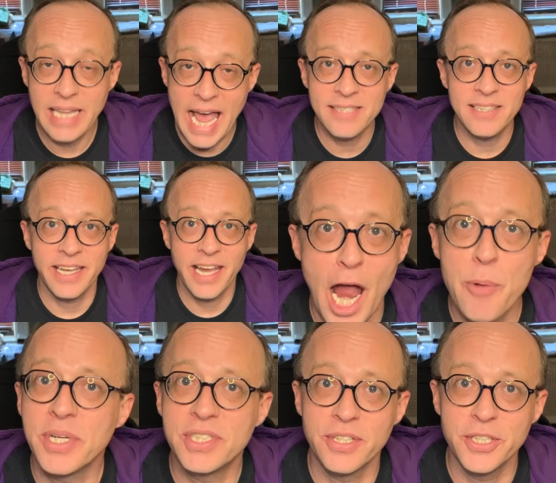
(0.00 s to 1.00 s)
lastly, I
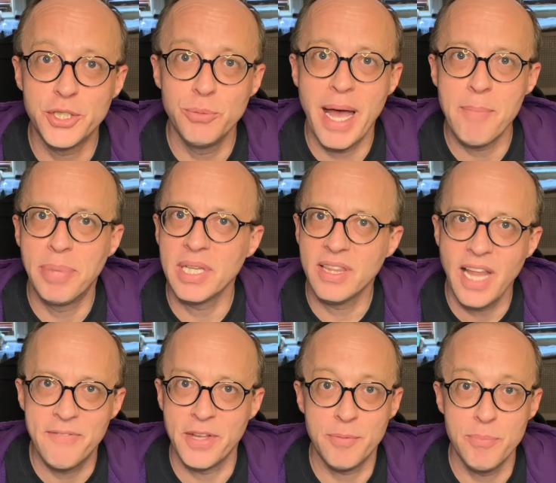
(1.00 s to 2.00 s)
return to my
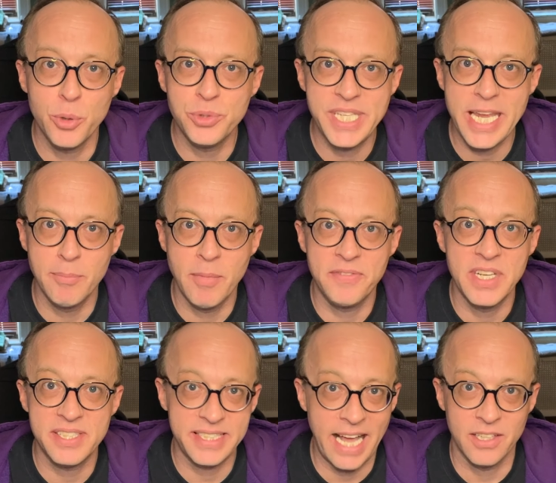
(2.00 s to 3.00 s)
beloved Museum of
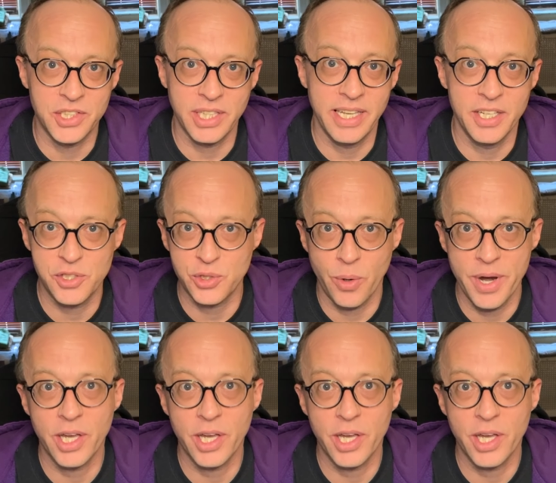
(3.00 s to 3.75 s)
Nostalgia in Astoria,